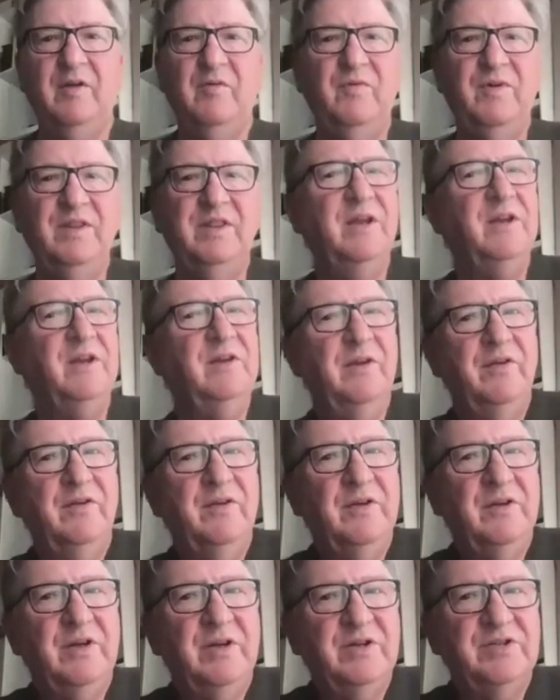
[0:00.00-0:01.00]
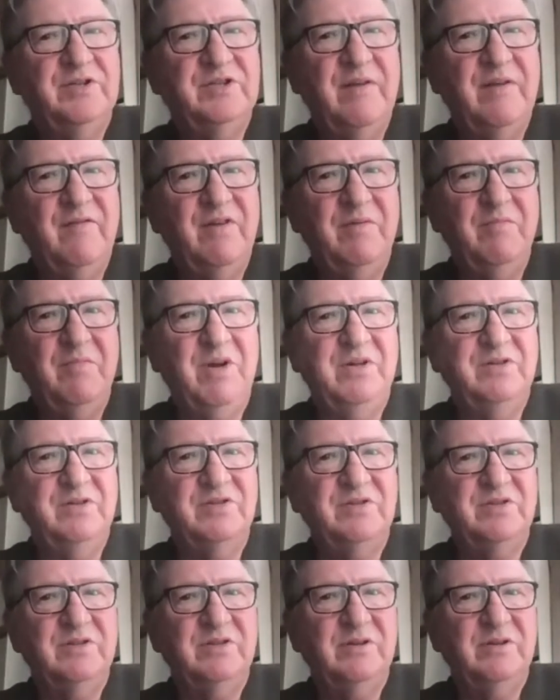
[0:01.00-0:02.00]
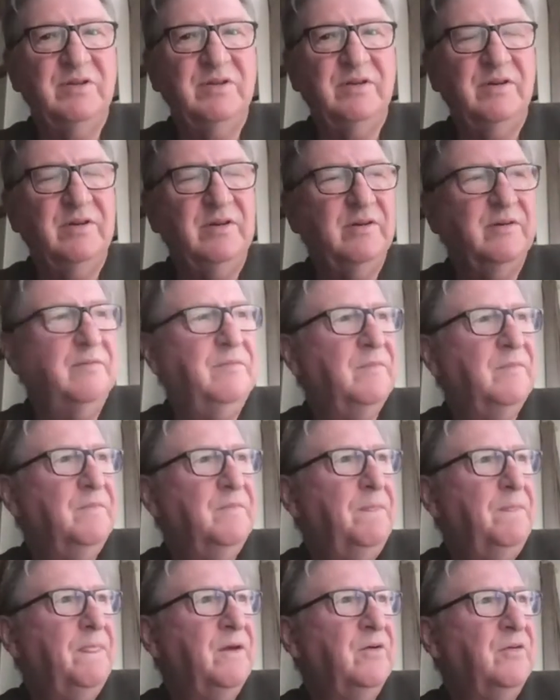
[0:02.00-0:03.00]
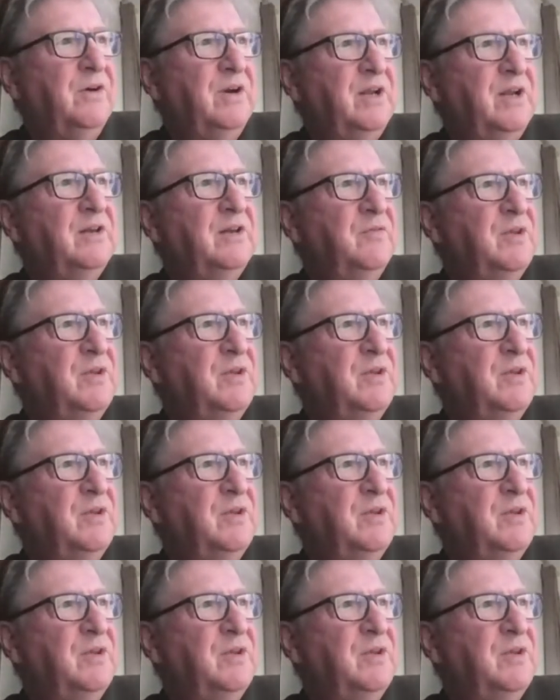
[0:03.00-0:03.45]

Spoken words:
within 7 months, those